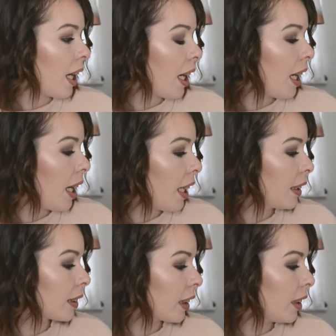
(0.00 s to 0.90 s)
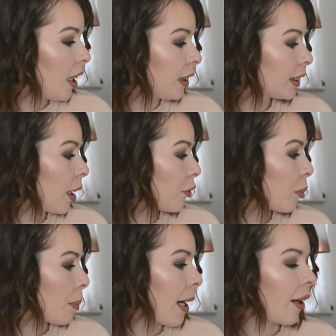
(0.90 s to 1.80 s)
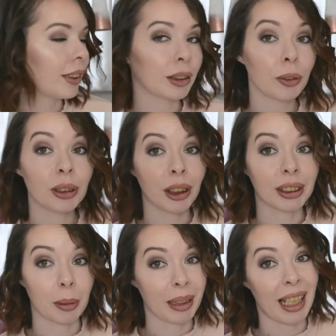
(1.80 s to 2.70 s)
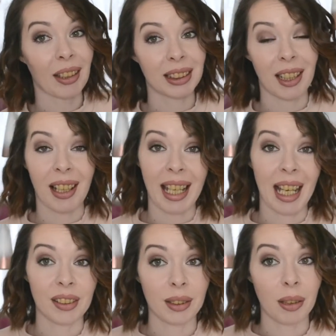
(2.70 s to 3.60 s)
And last up for my parents, also something else that I had